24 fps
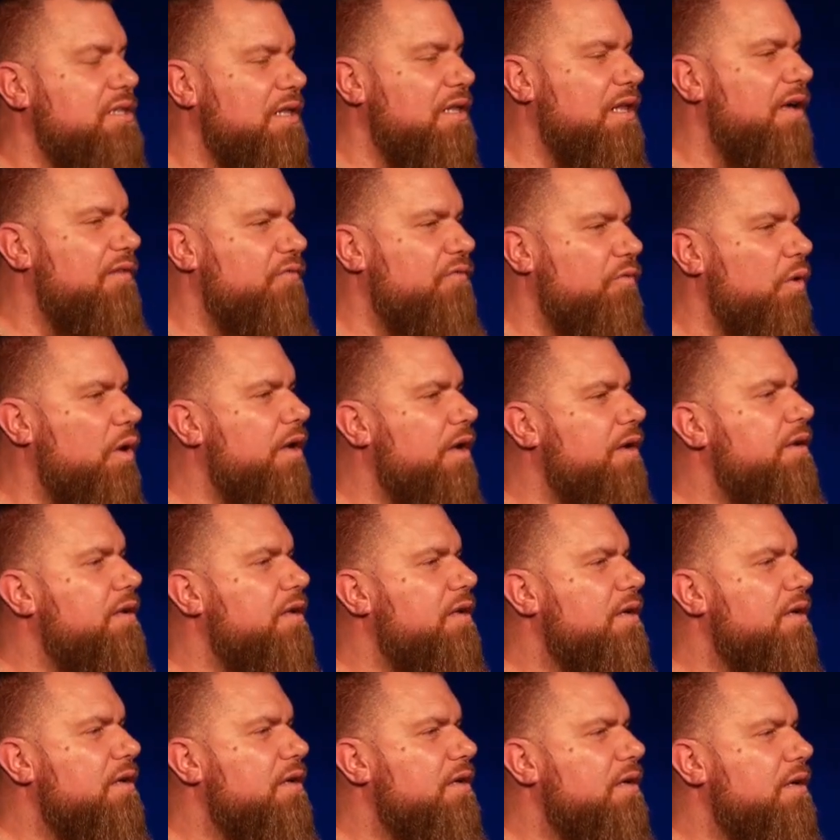a loved one.
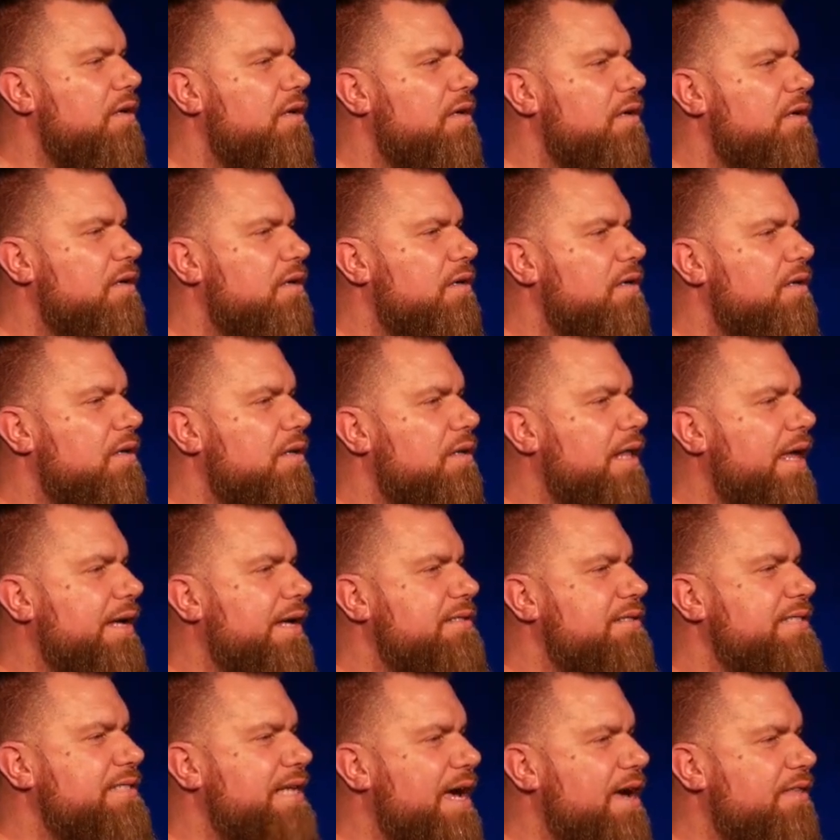
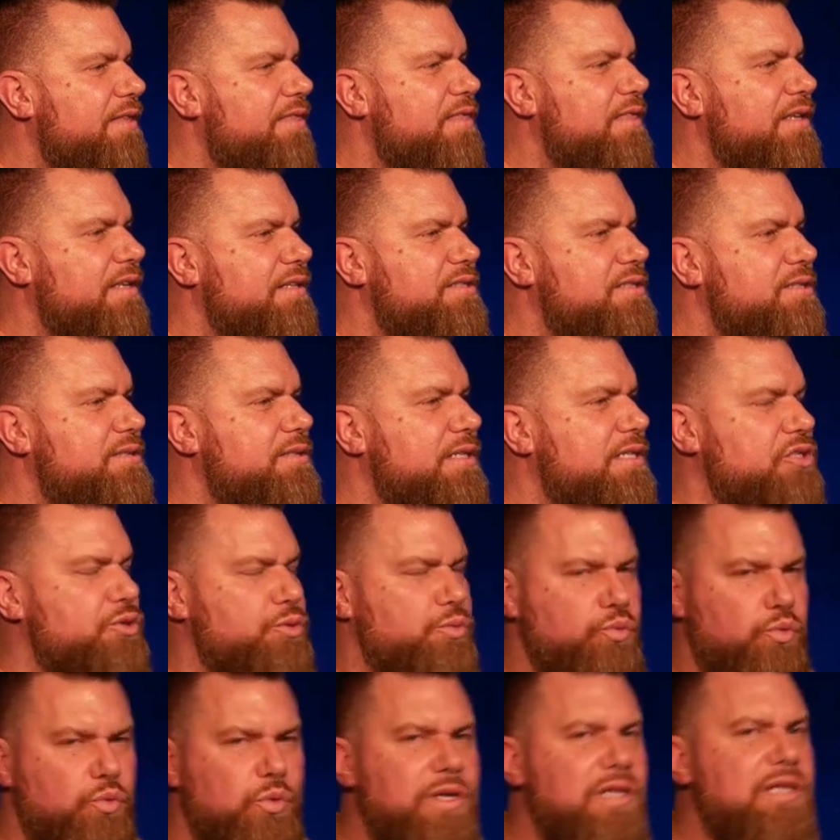Like death is, is
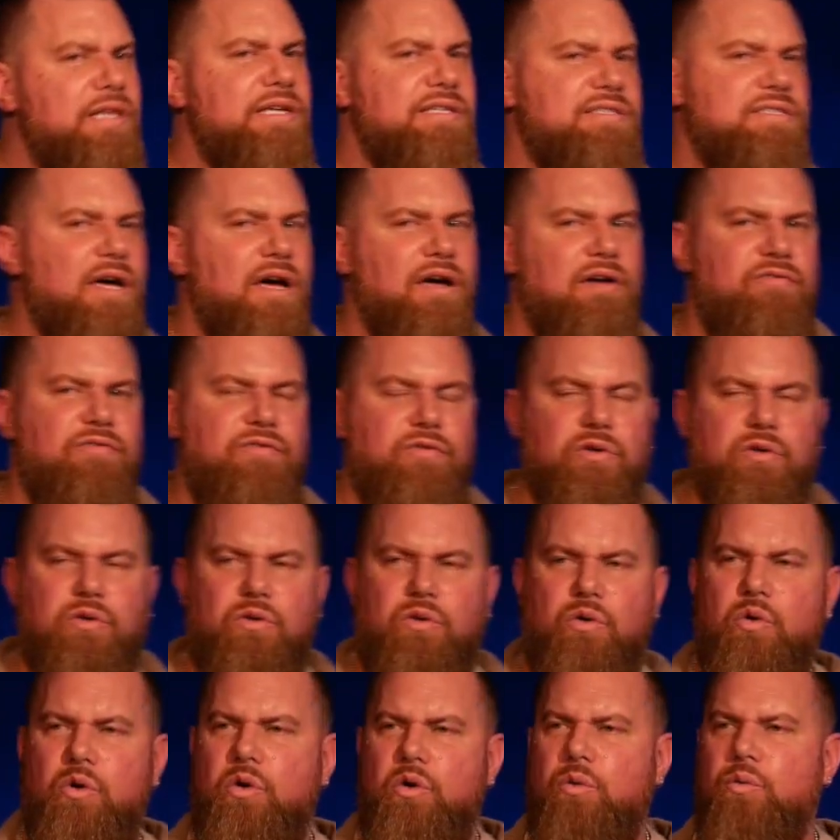really tough, or,
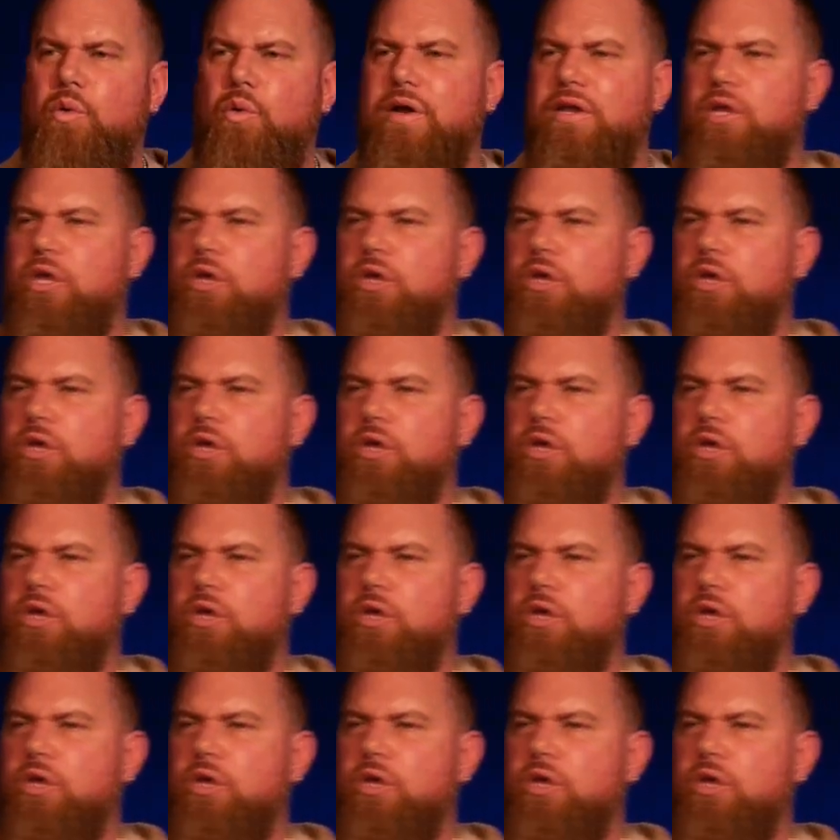or when